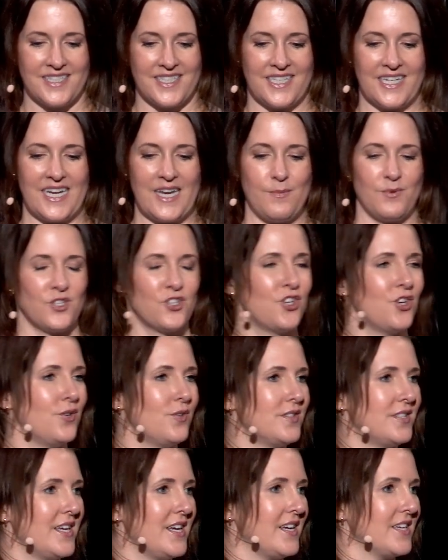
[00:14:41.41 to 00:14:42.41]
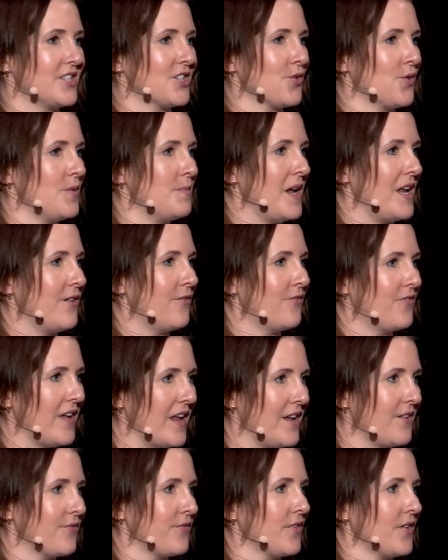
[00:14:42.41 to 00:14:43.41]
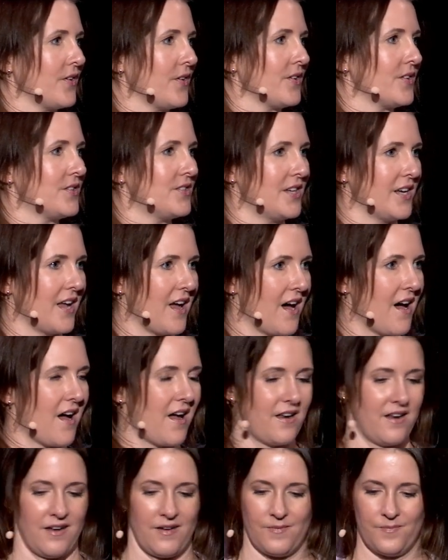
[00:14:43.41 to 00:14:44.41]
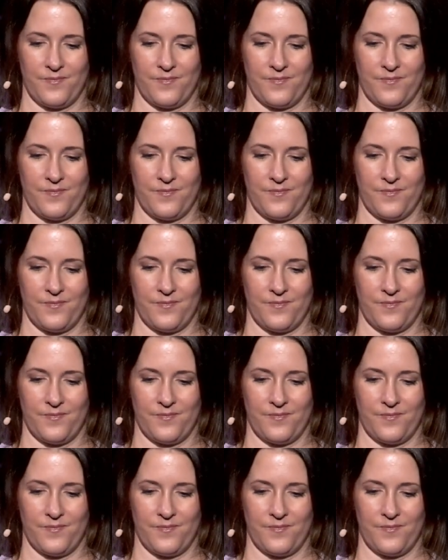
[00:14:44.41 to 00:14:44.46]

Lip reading: to keep choosing to remain faithful to God.